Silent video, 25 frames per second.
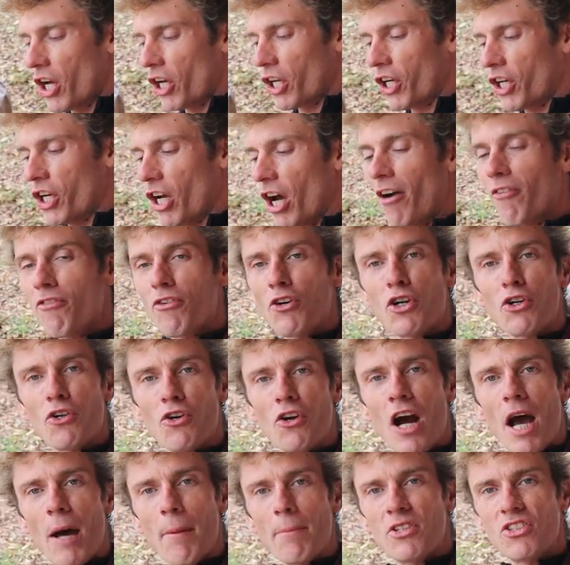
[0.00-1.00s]
cover
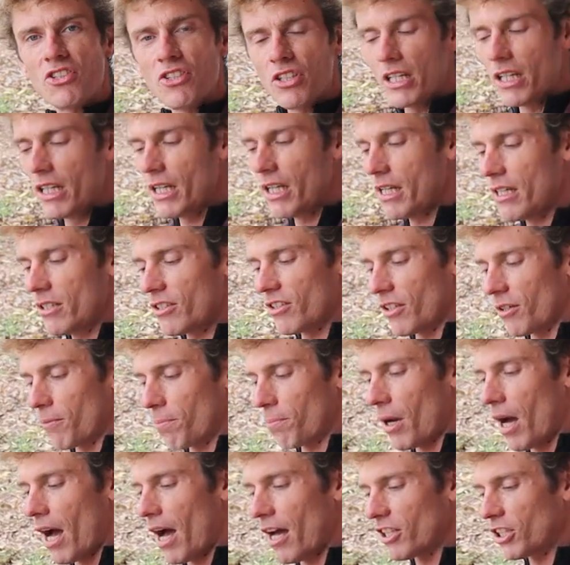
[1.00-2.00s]
crop seeds and
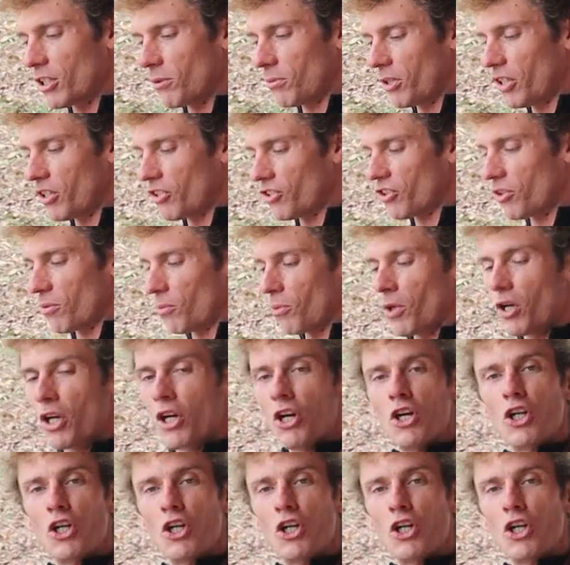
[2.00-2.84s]
possibly some